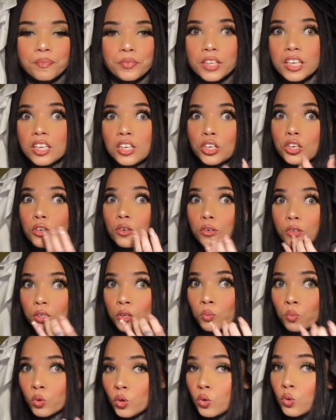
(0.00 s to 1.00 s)

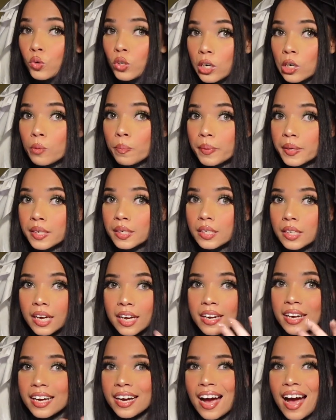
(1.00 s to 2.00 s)
your wound opened
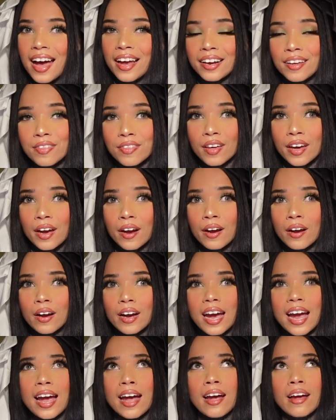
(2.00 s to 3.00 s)
and it got in there
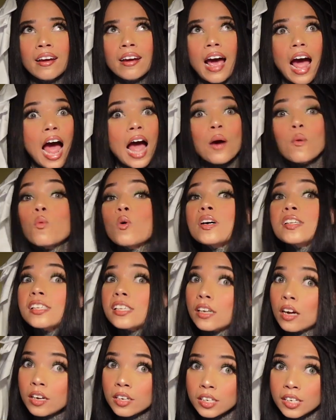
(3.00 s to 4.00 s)
and I
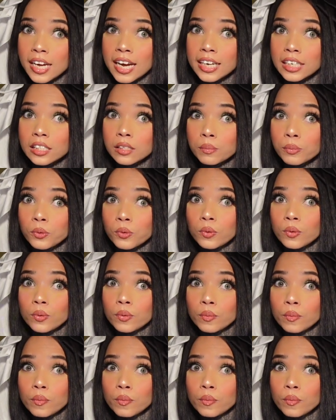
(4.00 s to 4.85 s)
wasn't undetectable.